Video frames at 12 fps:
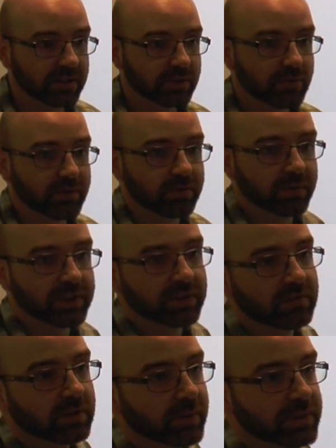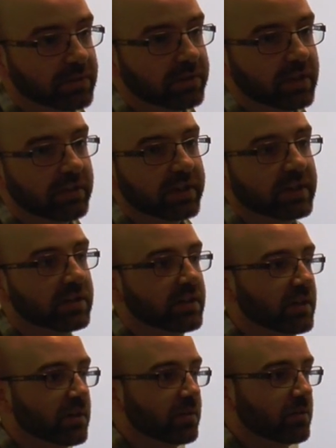and a super influential theory,
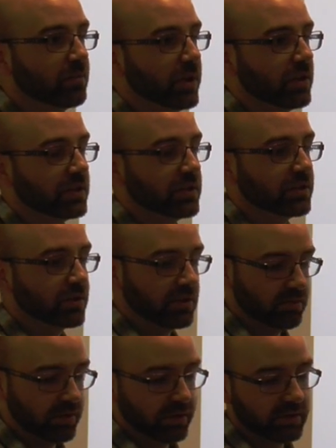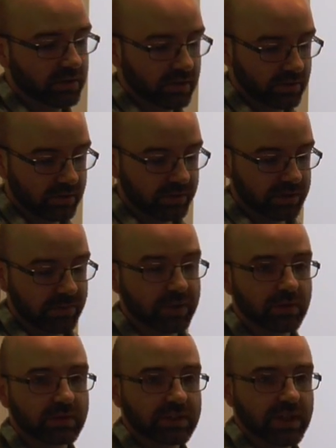because it's sort of the root of something
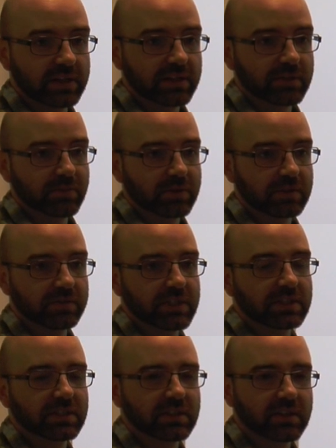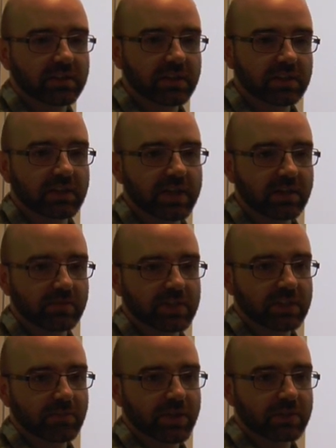called salience models of attention. And I think Jakob said
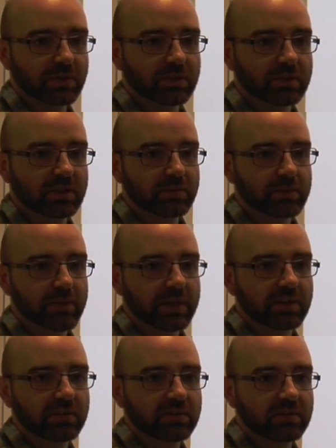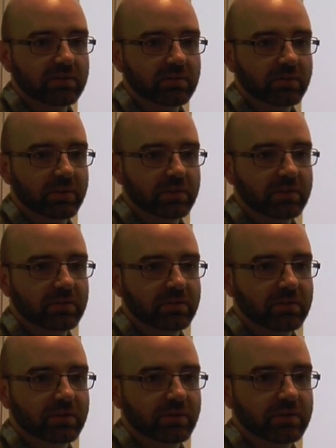he might talk a little bit about this when it
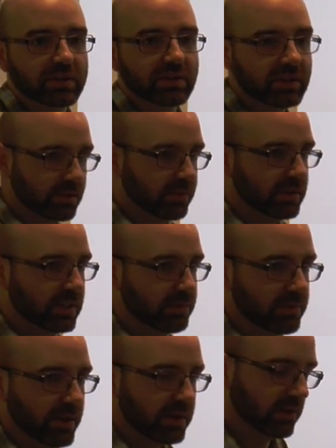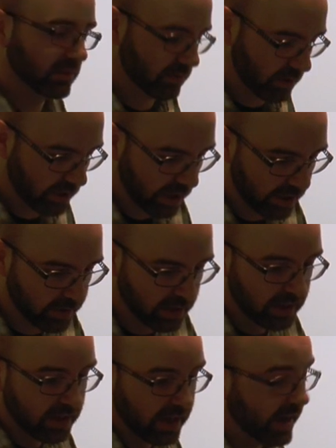turns to a little bit about this. Okay.
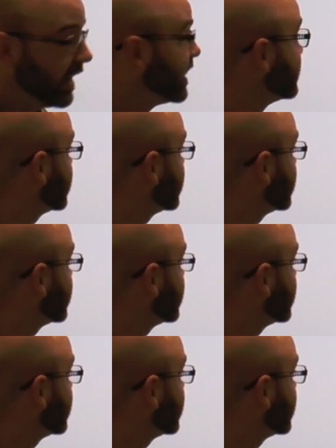And as